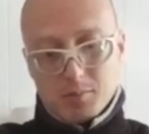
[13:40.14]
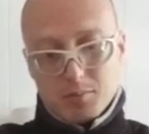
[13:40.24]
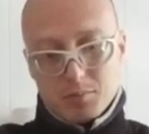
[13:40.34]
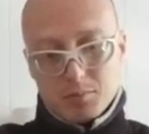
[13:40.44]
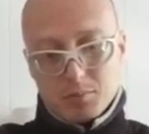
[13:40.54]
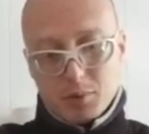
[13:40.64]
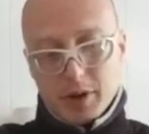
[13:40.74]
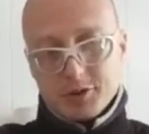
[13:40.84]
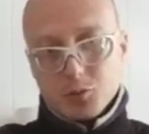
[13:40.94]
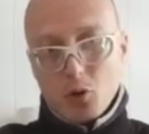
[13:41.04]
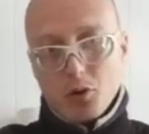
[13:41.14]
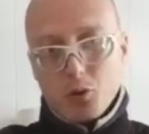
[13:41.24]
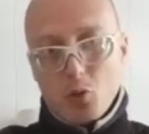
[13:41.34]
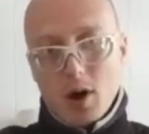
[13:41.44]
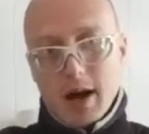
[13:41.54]
But it's
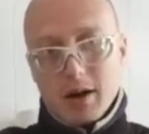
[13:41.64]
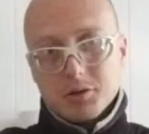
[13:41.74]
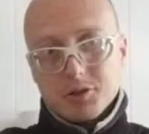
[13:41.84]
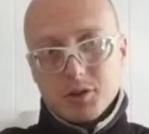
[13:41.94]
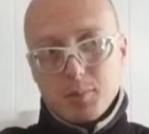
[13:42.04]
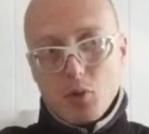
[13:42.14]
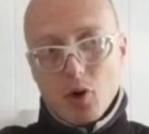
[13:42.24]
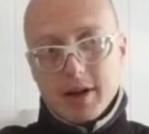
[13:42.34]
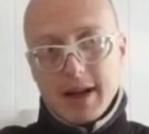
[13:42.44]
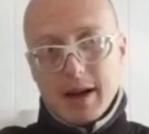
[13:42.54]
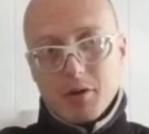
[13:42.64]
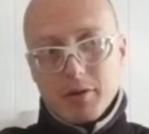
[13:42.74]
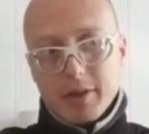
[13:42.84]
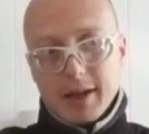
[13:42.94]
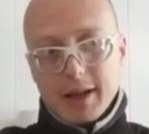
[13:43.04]
worthwhile to point
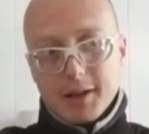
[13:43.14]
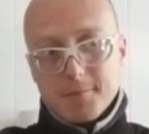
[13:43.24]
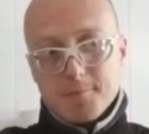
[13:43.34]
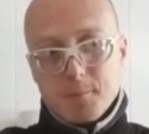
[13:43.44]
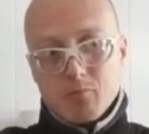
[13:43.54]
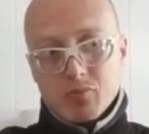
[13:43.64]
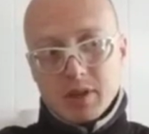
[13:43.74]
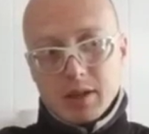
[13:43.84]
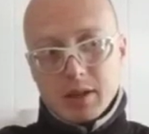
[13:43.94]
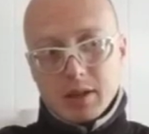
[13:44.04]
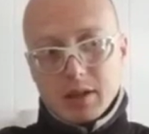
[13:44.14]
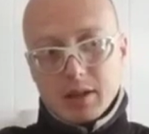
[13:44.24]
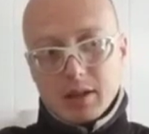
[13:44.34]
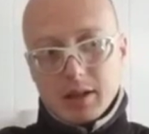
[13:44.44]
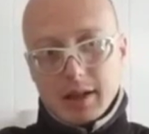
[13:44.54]
out that
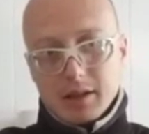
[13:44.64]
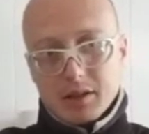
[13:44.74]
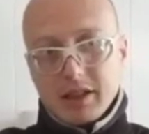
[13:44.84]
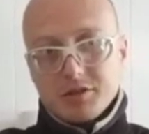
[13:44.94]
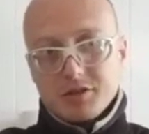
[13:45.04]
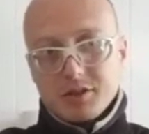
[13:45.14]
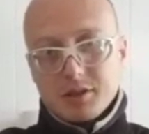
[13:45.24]
at least